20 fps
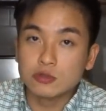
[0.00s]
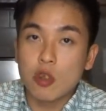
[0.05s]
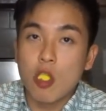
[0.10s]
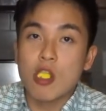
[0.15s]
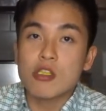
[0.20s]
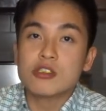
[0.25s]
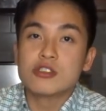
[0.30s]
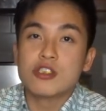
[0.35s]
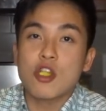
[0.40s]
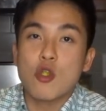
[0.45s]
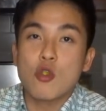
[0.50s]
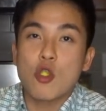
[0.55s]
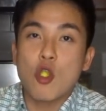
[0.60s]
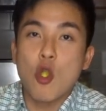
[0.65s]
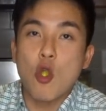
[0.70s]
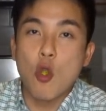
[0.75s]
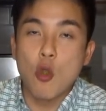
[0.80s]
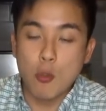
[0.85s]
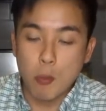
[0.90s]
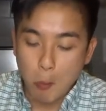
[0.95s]
It's so
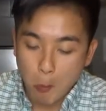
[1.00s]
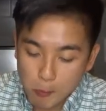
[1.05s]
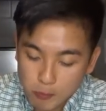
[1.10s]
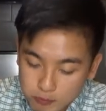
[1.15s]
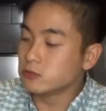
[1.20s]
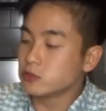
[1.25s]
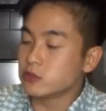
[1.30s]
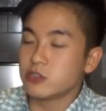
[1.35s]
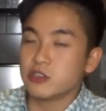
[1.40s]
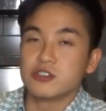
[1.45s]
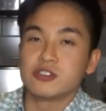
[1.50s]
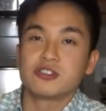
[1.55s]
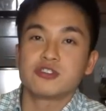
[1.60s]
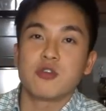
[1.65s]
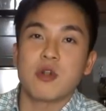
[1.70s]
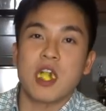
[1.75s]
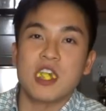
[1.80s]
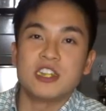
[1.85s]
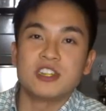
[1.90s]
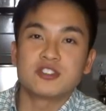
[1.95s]
cold, but it's
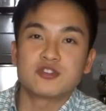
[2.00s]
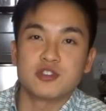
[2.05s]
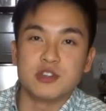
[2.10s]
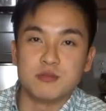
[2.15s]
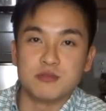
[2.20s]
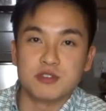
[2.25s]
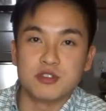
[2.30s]
still ice cream.